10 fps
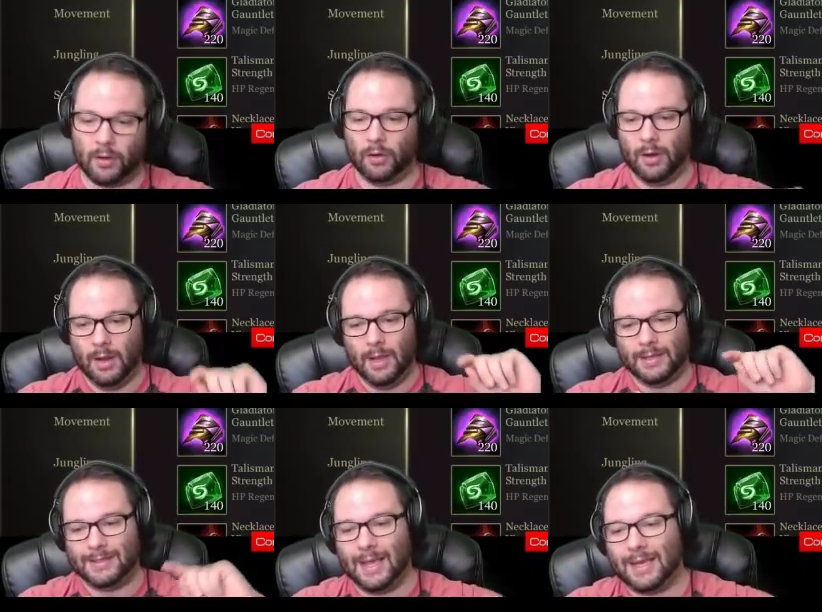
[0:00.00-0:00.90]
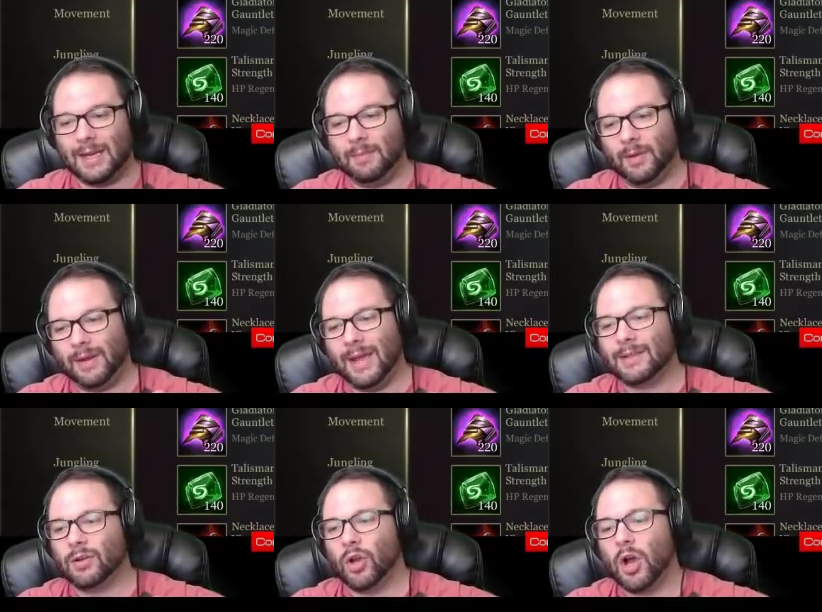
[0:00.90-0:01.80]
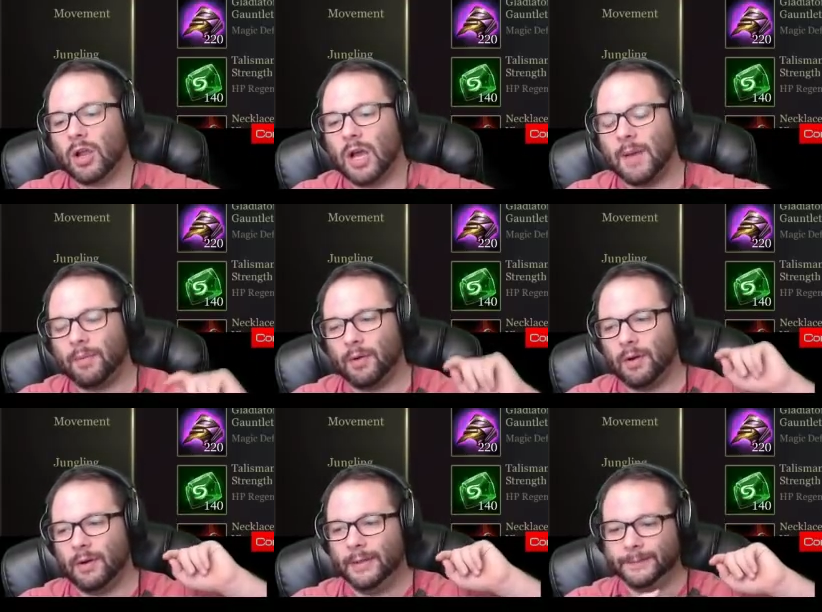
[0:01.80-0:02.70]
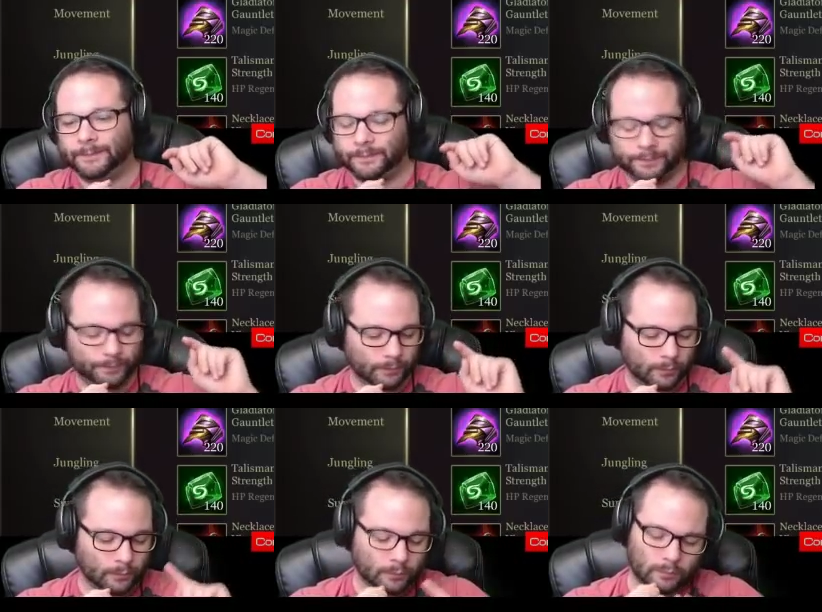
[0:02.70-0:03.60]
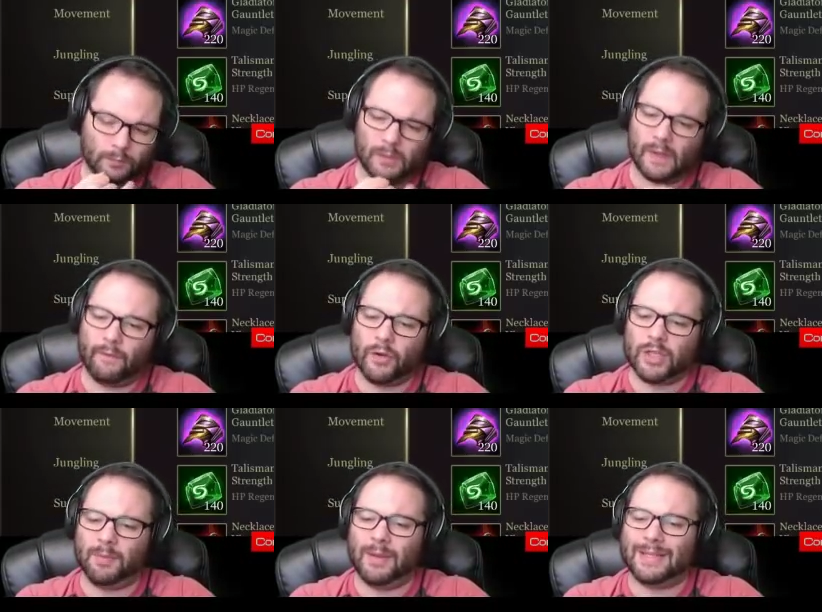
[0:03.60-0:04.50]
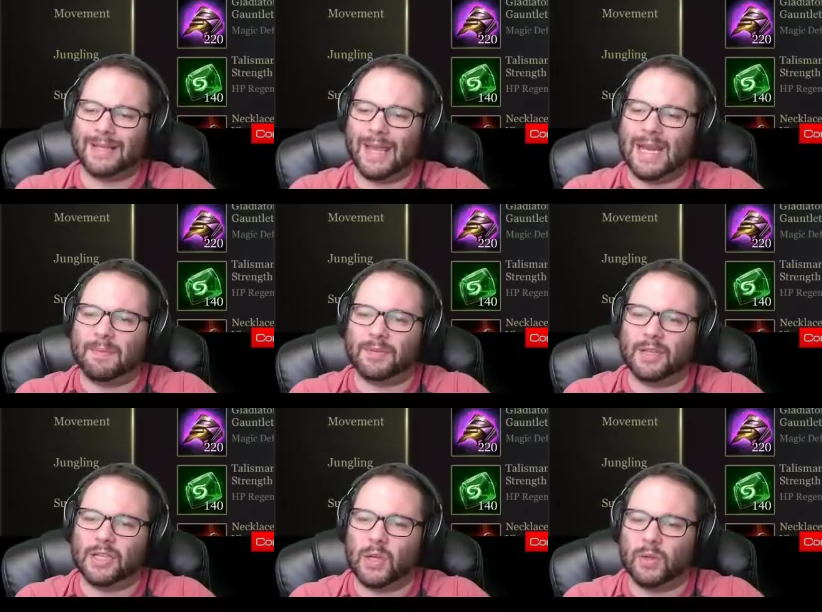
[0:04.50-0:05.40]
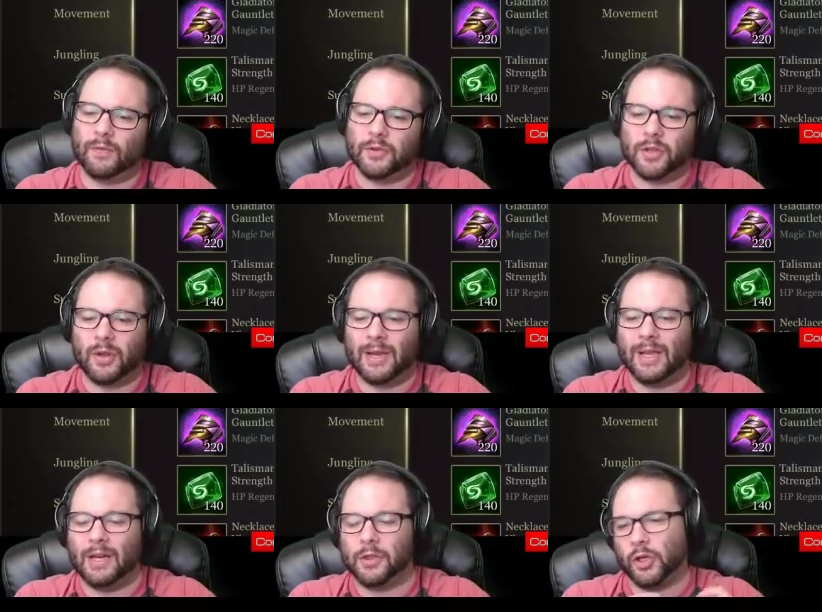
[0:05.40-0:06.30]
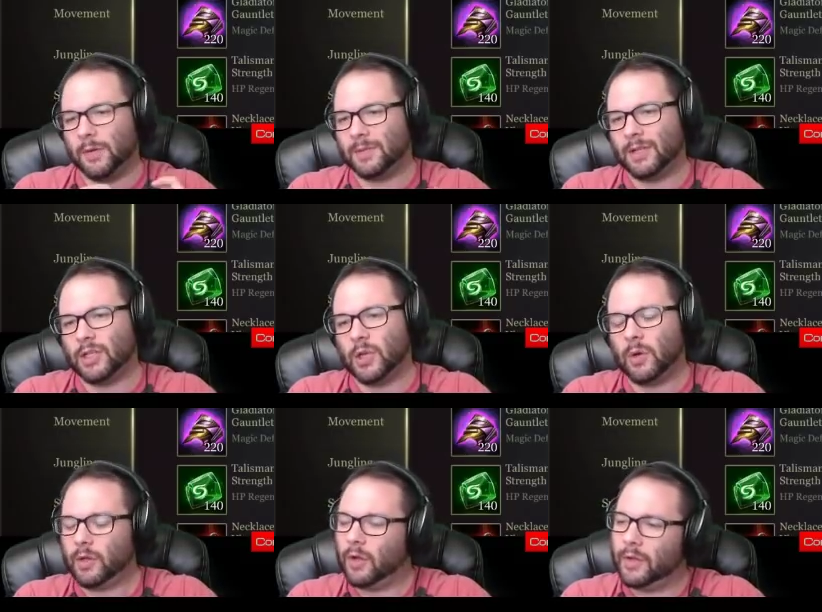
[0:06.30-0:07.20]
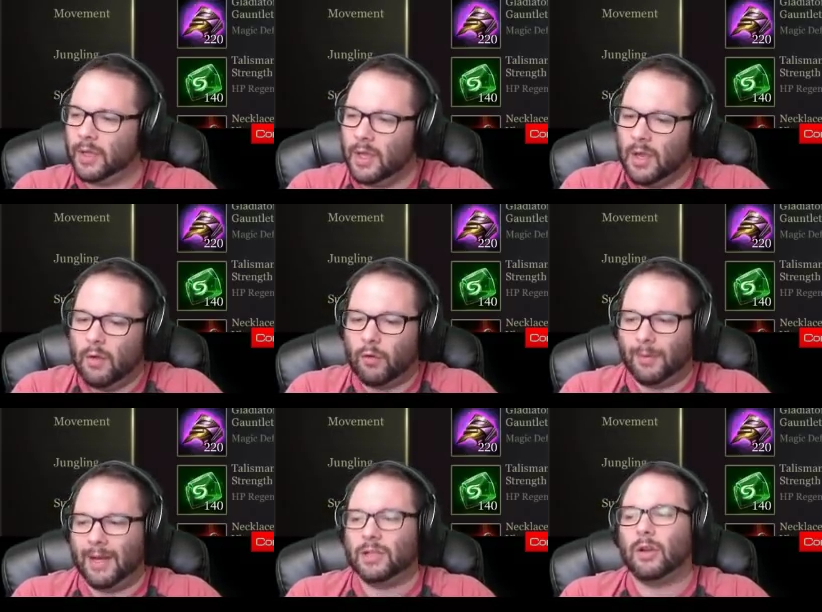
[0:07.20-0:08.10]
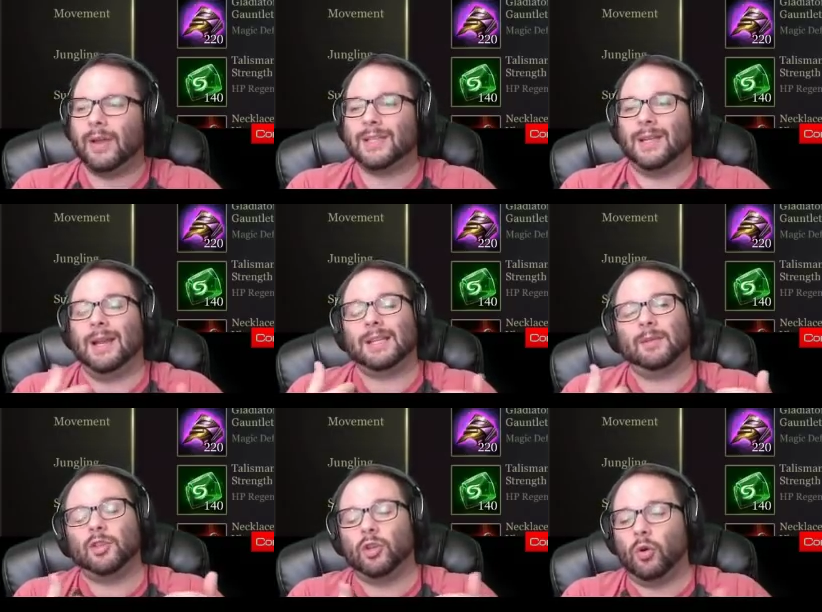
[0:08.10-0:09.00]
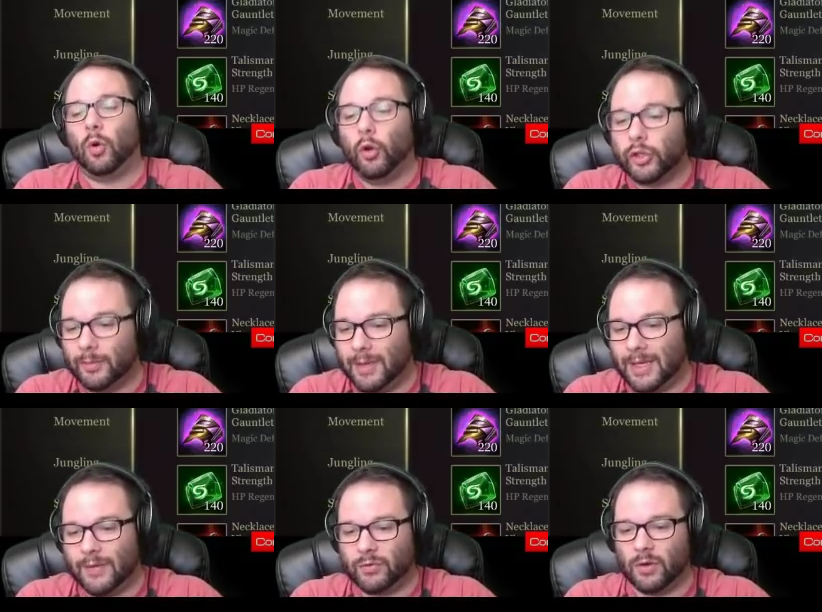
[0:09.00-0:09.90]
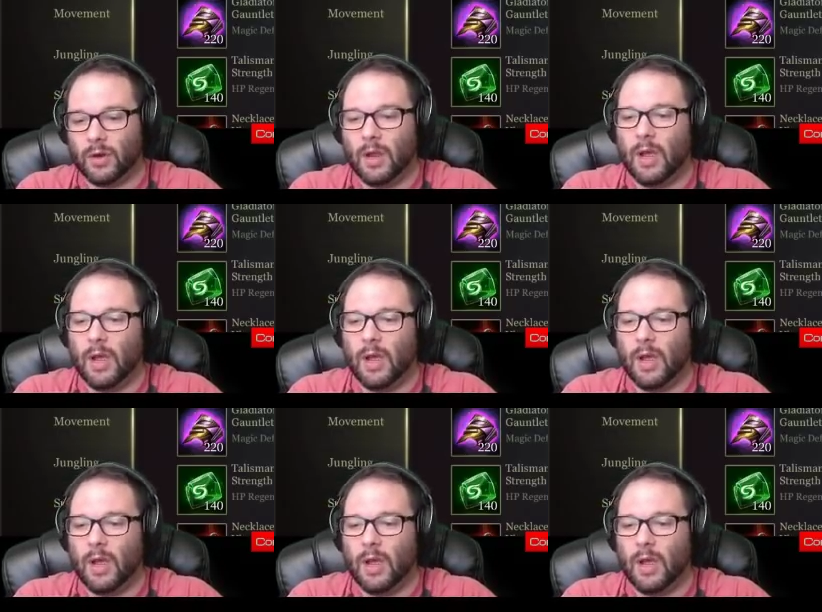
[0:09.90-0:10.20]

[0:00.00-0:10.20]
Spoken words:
her second ability has a knock up. Her first ability is an 80% slow on the first target hit and a 30% slow on all the remaining targets. Not to mention her ultimate gives her